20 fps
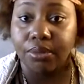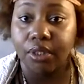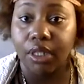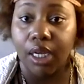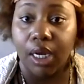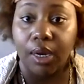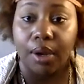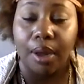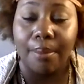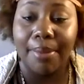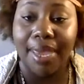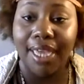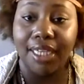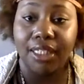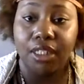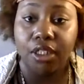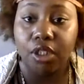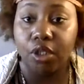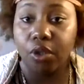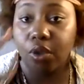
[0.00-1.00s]
No, I'm
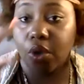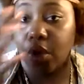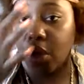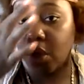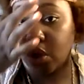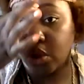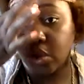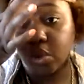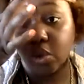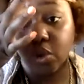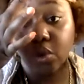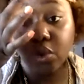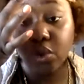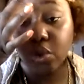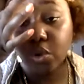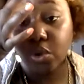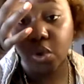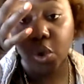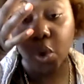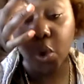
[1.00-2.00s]
asking you, do
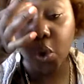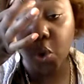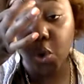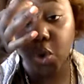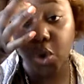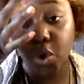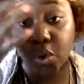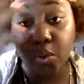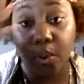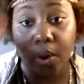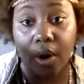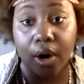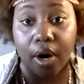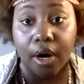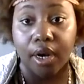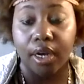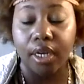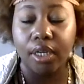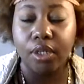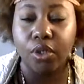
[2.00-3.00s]
you know who you
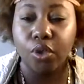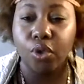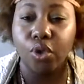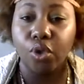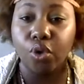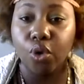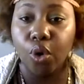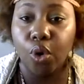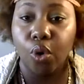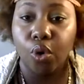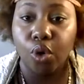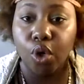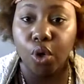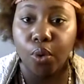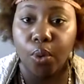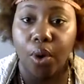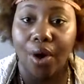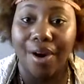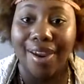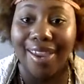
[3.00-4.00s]
are? Do you know who
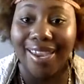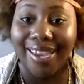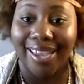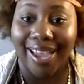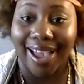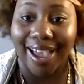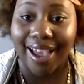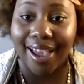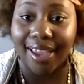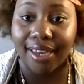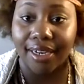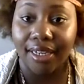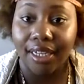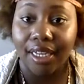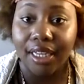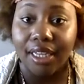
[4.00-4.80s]
you are in God?